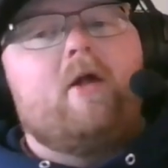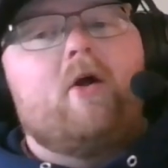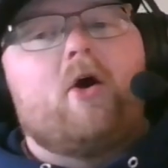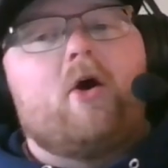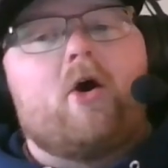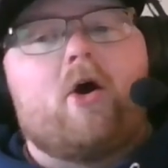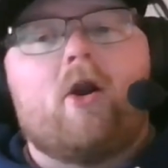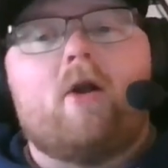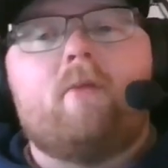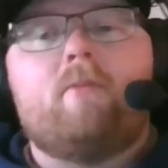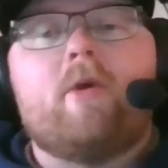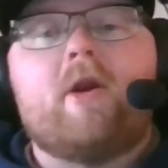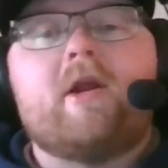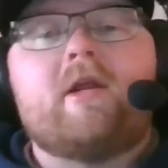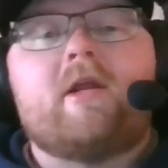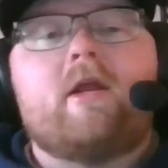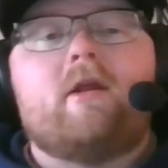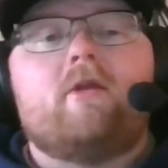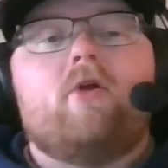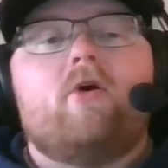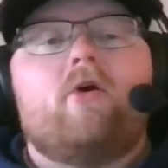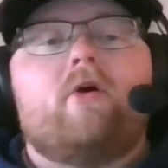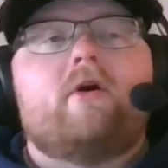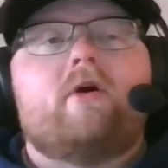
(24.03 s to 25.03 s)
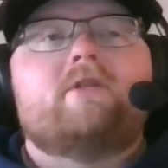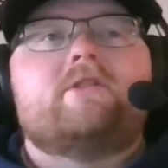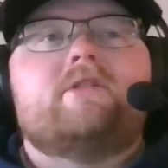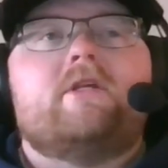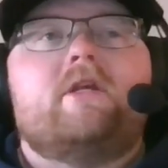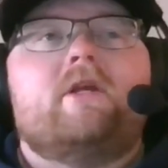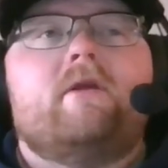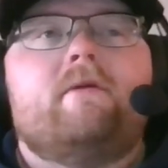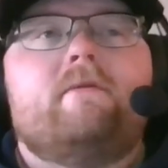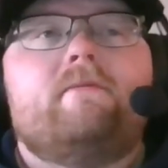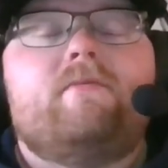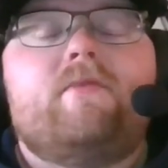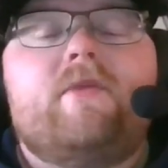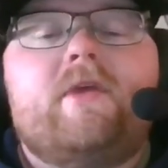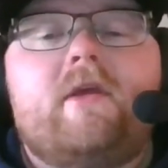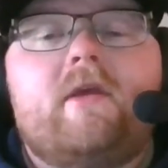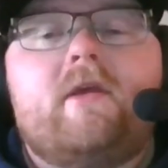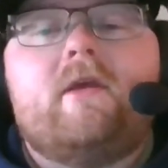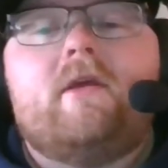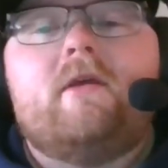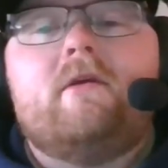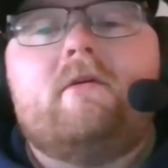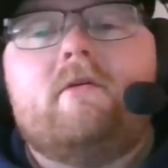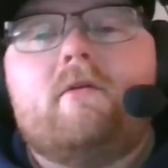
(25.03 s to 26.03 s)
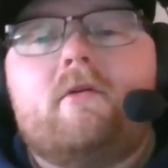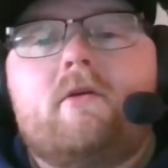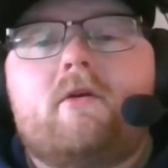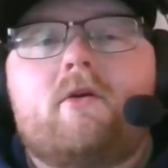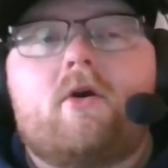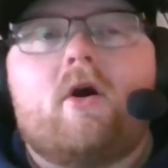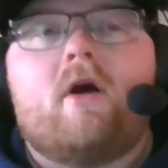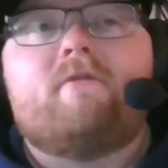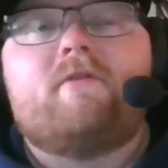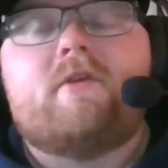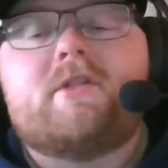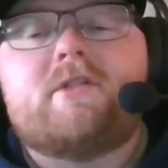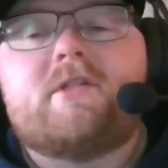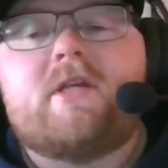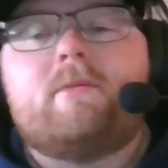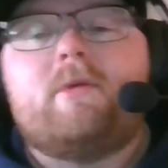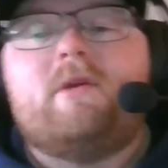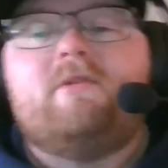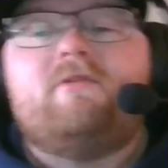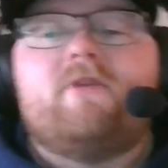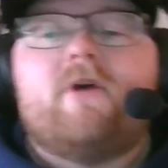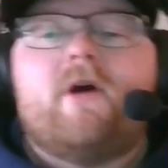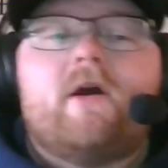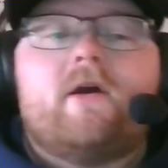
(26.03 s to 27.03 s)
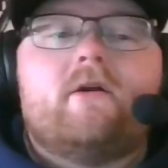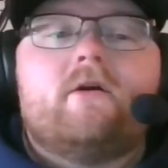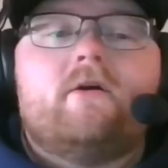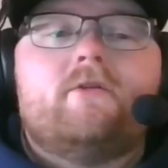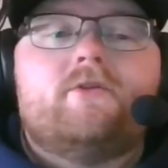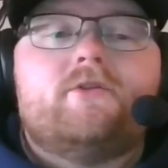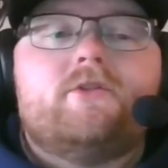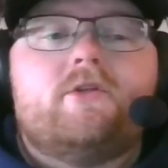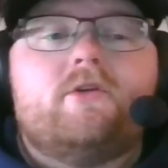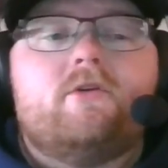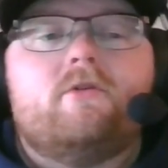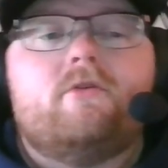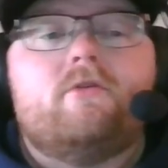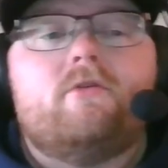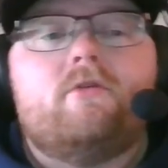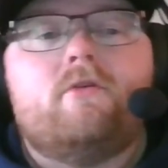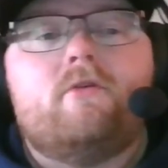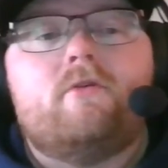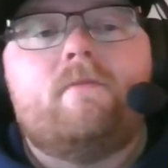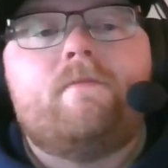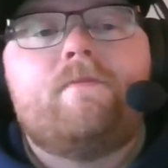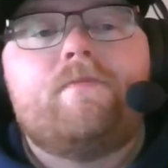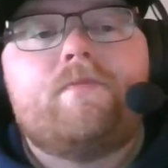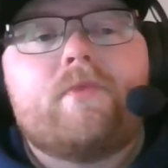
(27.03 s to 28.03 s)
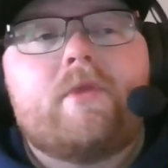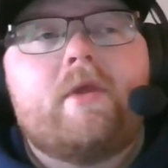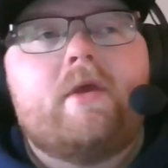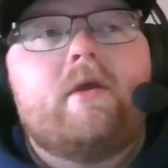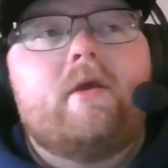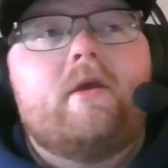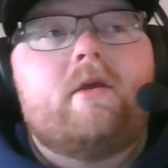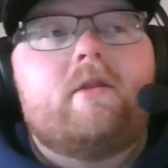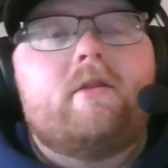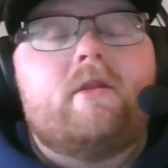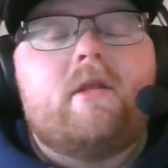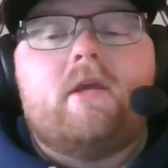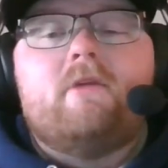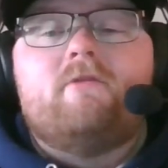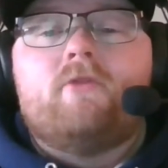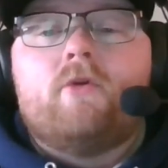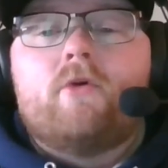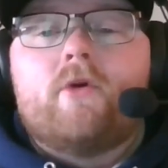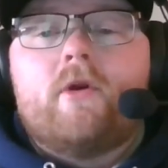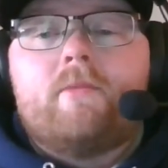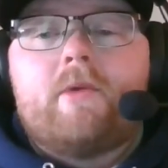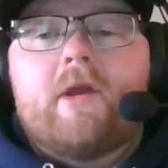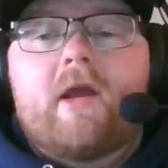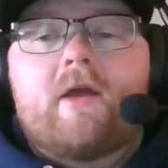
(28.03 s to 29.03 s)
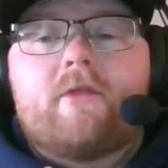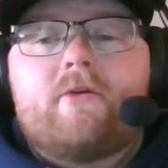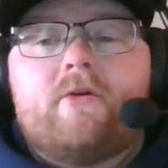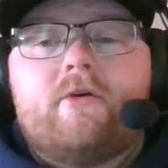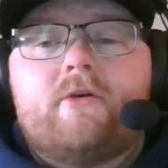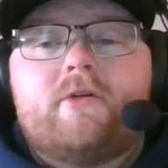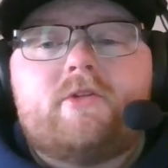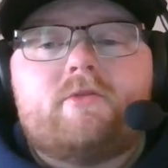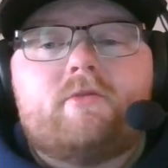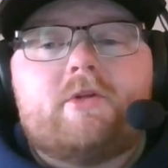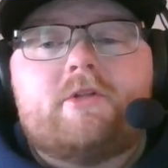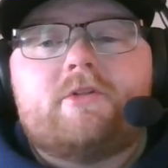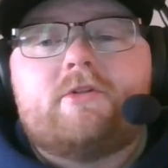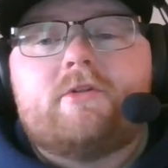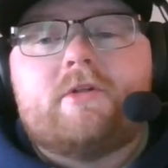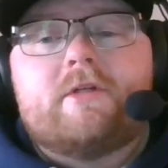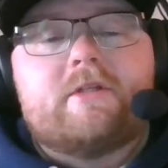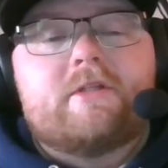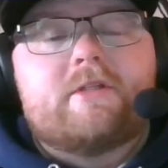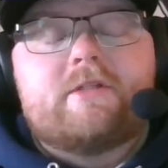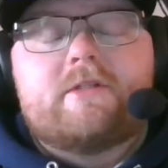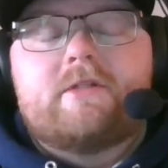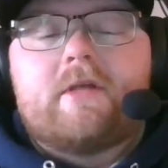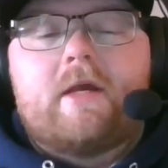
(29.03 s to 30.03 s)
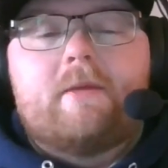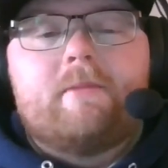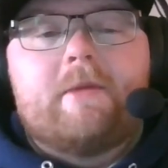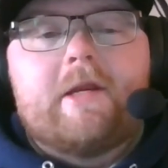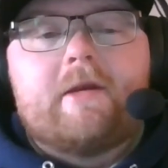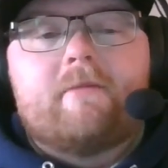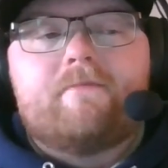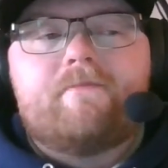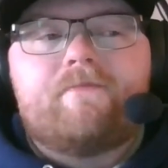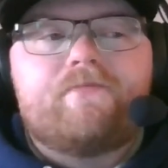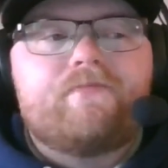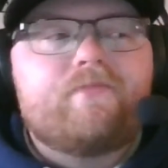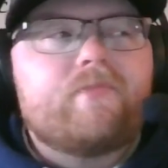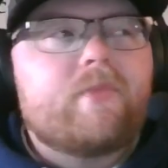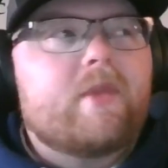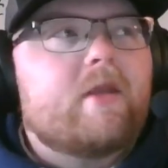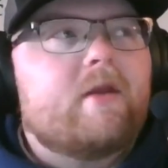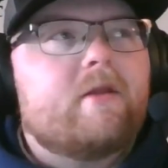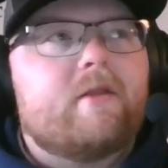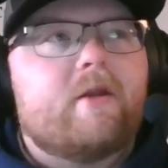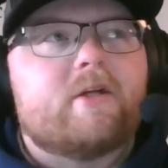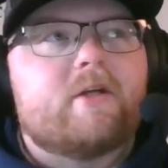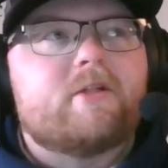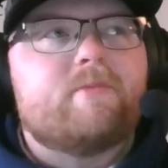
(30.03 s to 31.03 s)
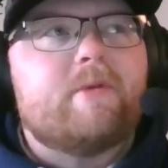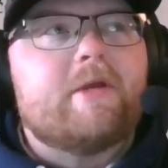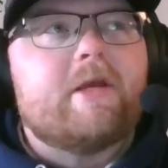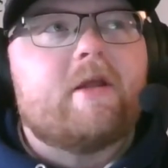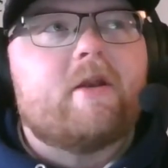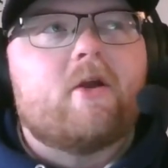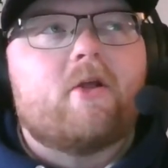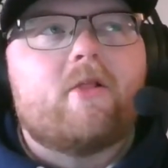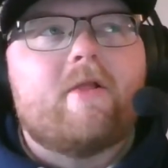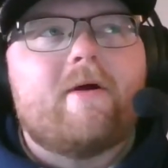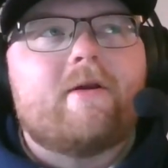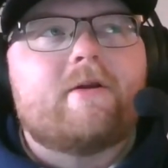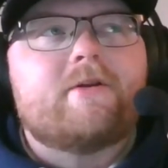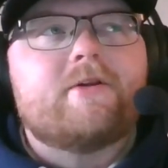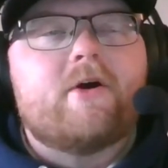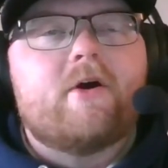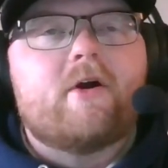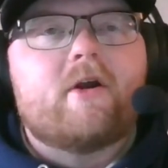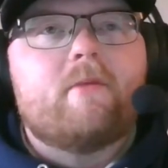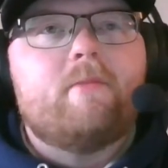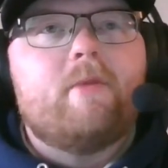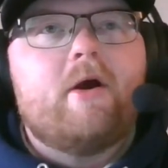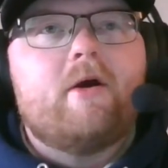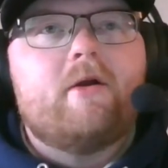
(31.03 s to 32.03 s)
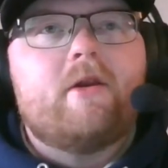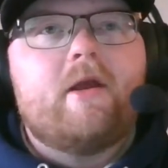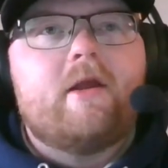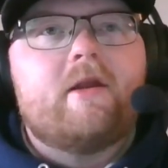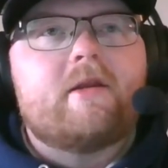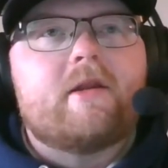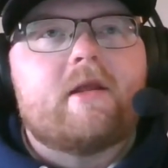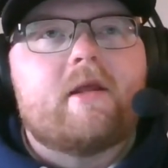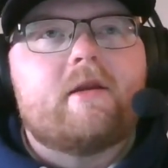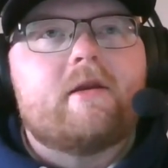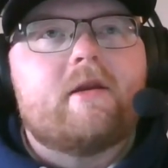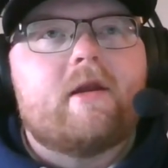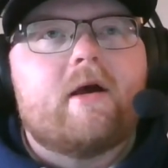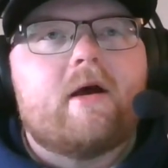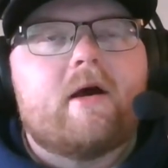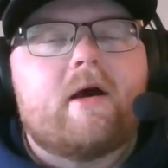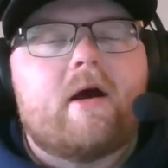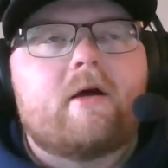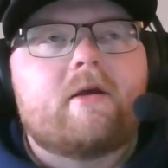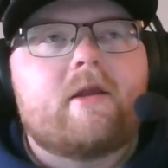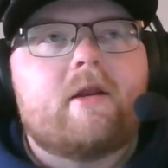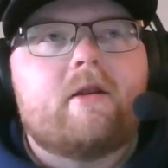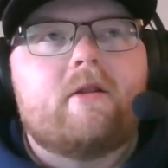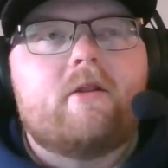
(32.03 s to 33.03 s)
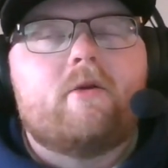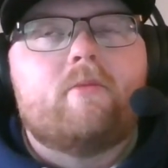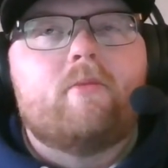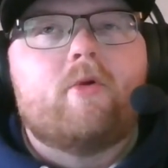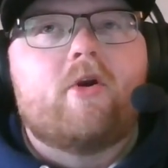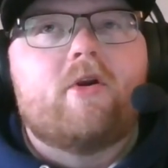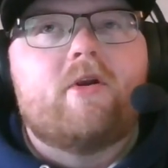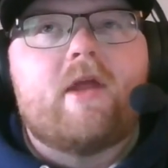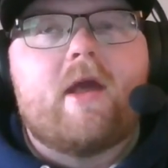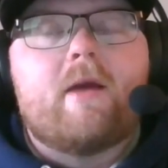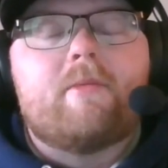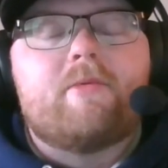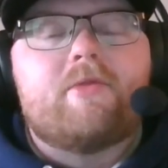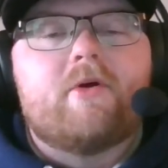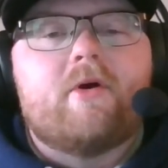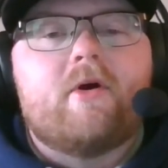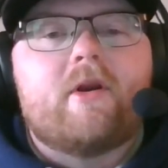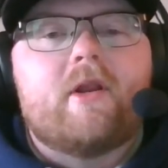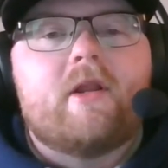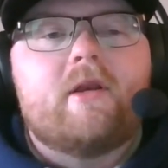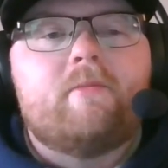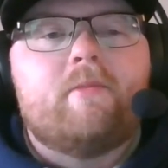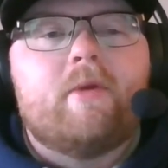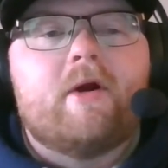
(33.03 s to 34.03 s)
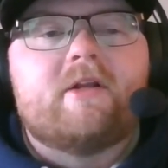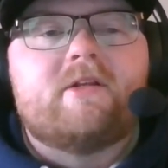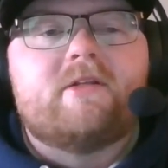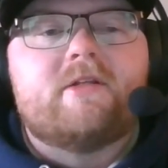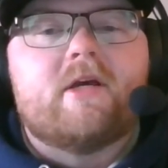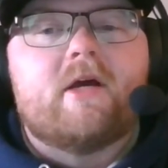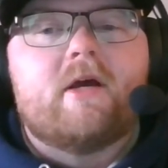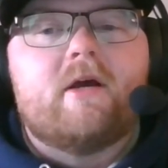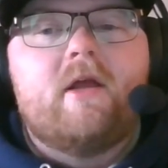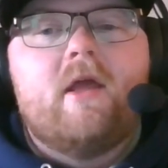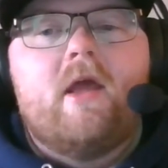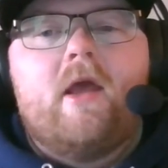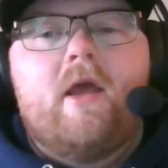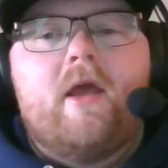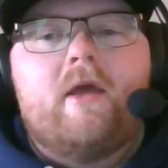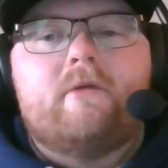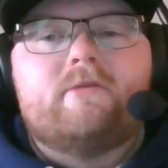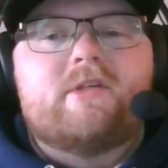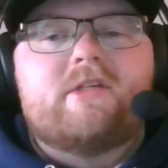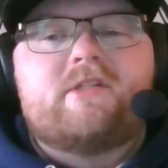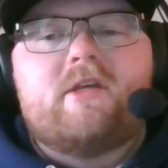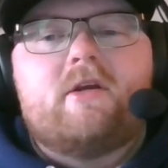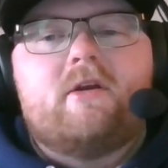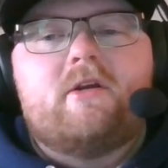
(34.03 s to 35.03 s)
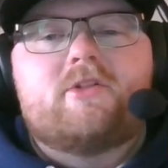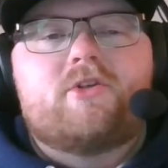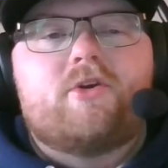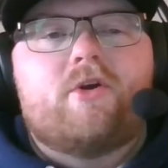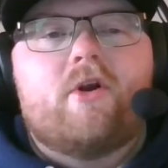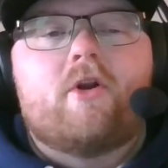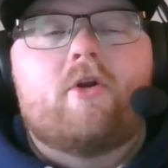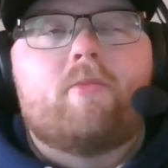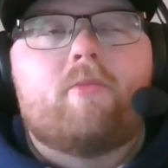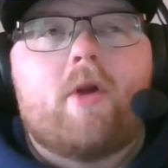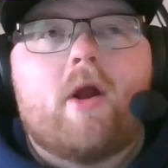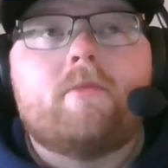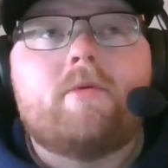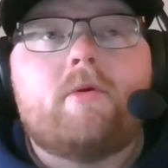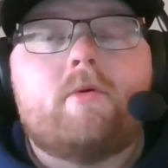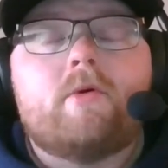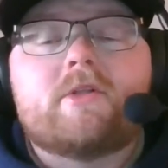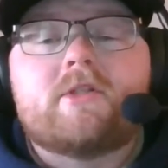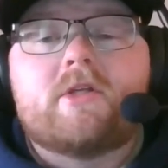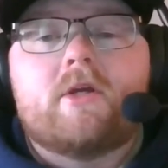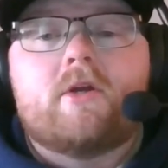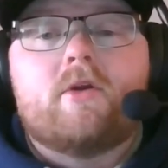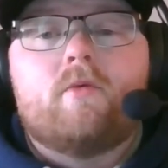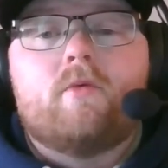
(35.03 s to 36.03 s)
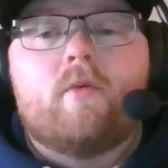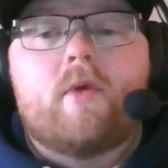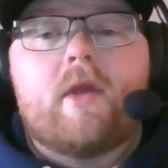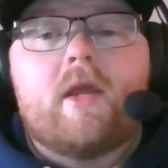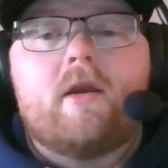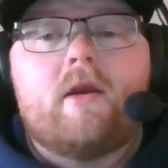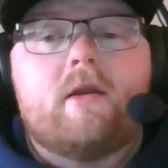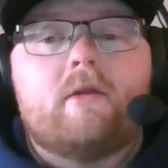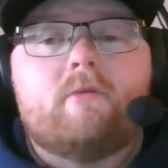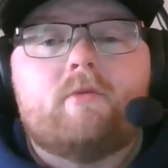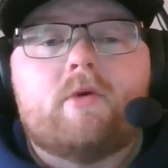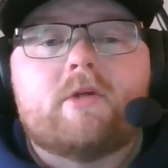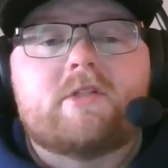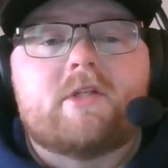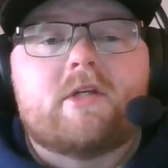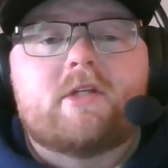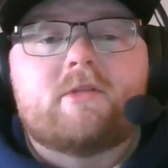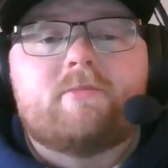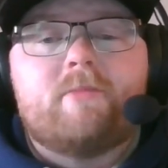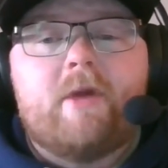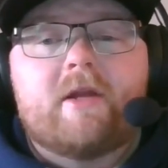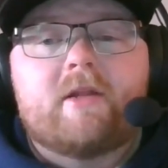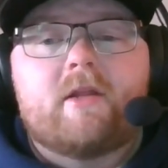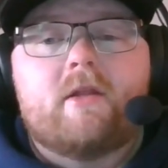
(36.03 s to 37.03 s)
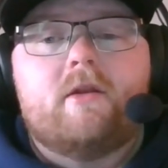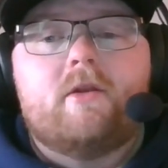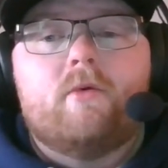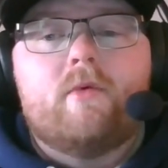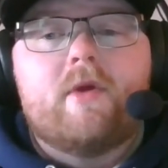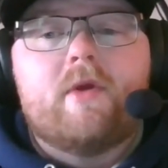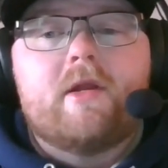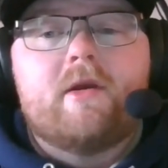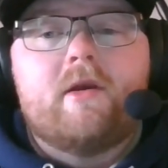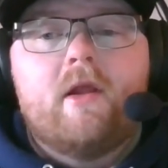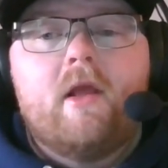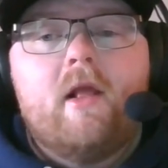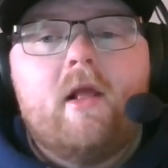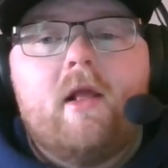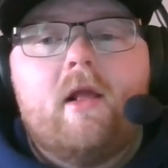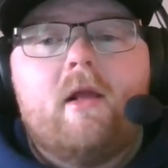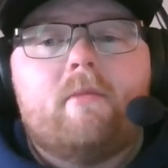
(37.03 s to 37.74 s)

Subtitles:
Heartbreaking loss in the conference semifinal to the Florida Panthers, which is, there's been a lot of talk about it, and I'll get a little more in depth on it. But it was a series Toronto probably wasn't going to win and wasn't expected to win.